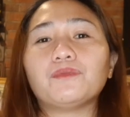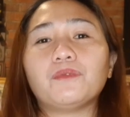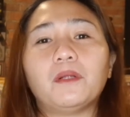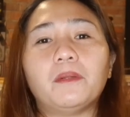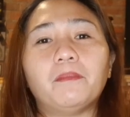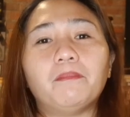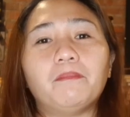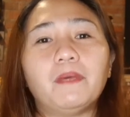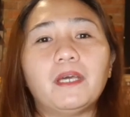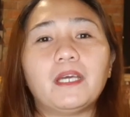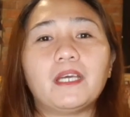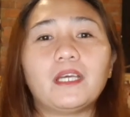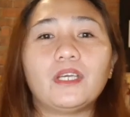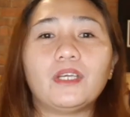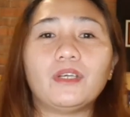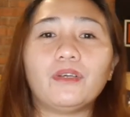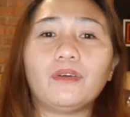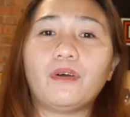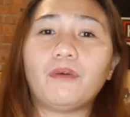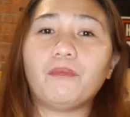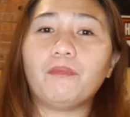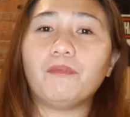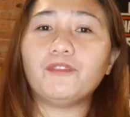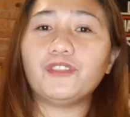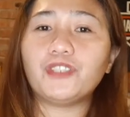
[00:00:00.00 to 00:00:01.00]
will make
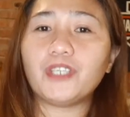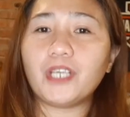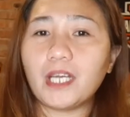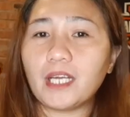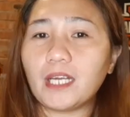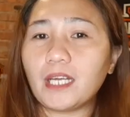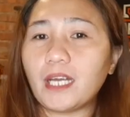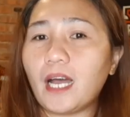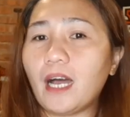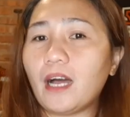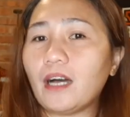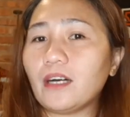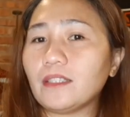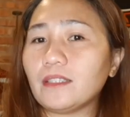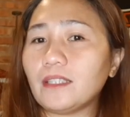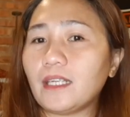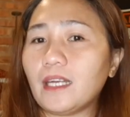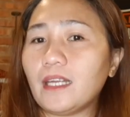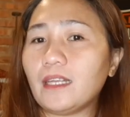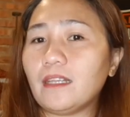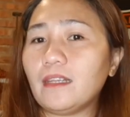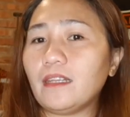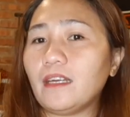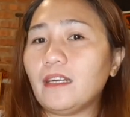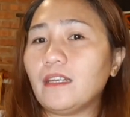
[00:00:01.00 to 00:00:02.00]
your checkout,
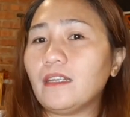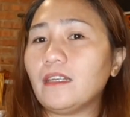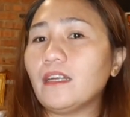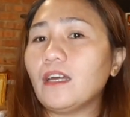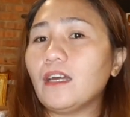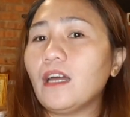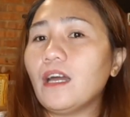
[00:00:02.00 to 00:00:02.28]
and then